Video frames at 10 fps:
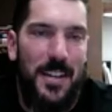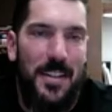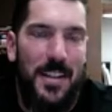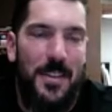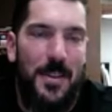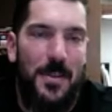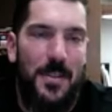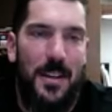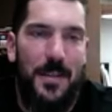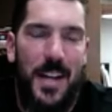think those
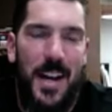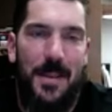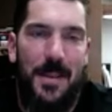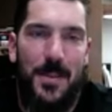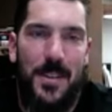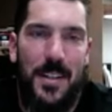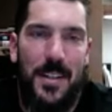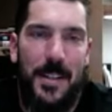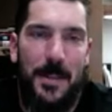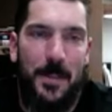tough times,
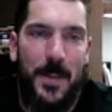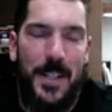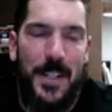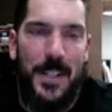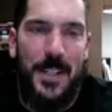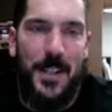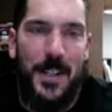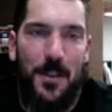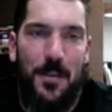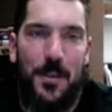
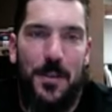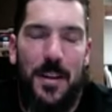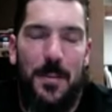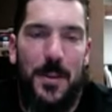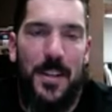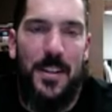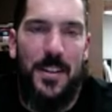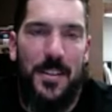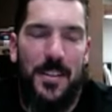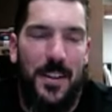the first couple of
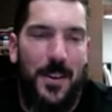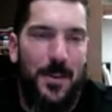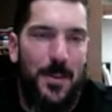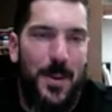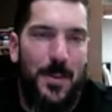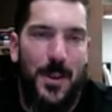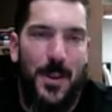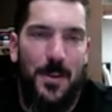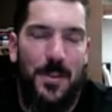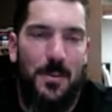years, I remember
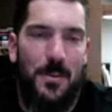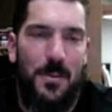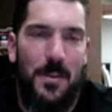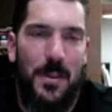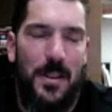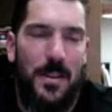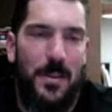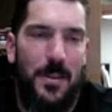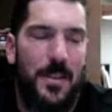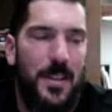those were,
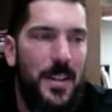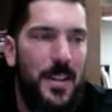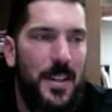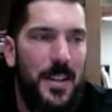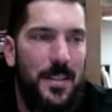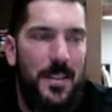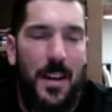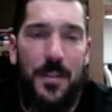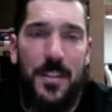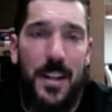as
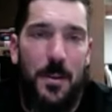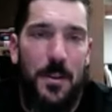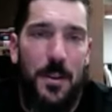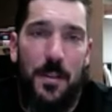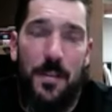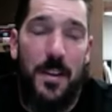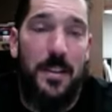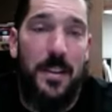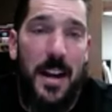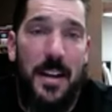tough as they were, they were
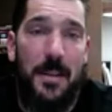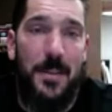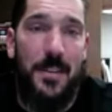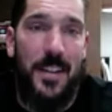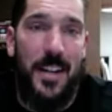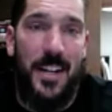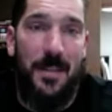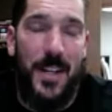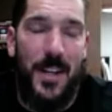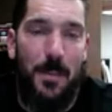fun times,
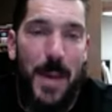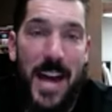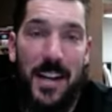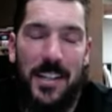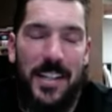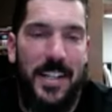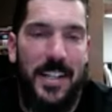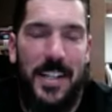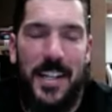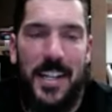
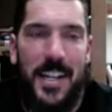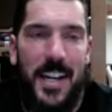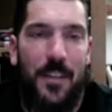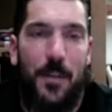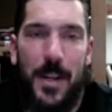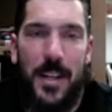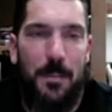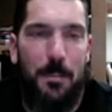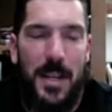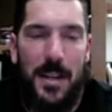battling and everybody
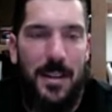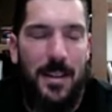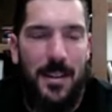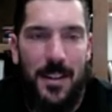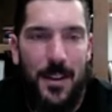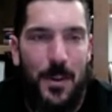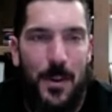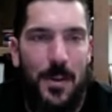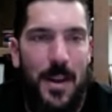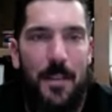competing. We
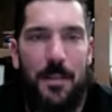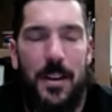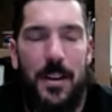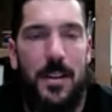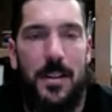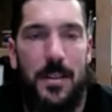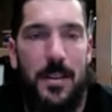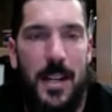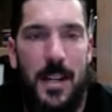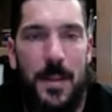were not very good as a
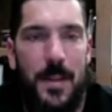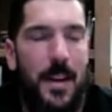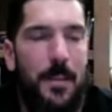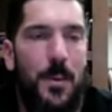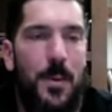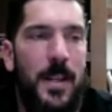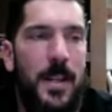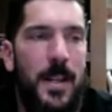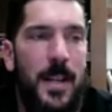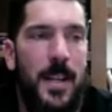team at that
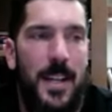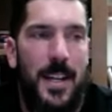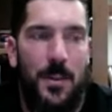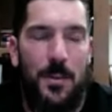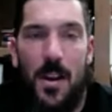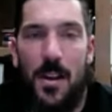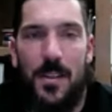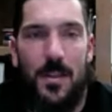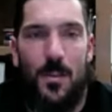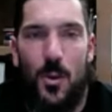point. And those
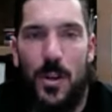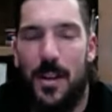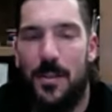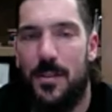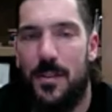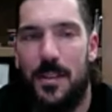off-season workouts,